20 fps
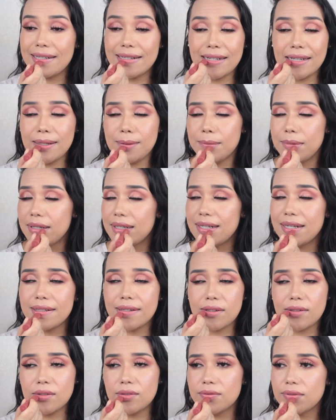And I'm
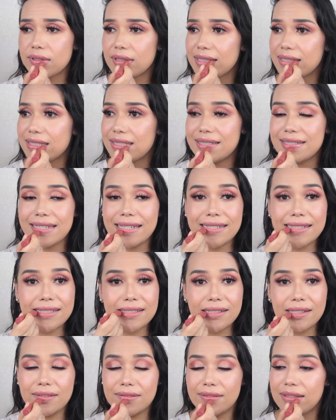not over the
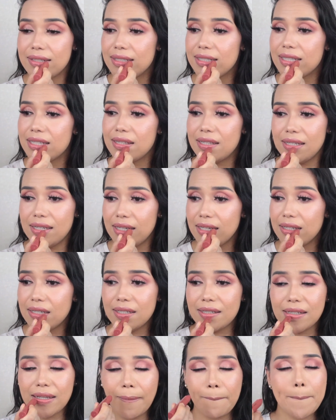scent of this
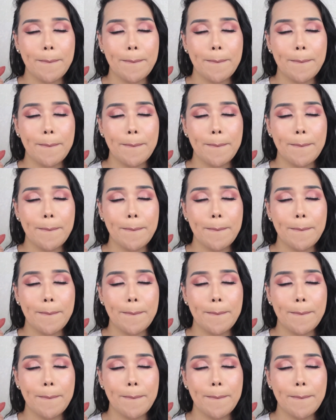thing.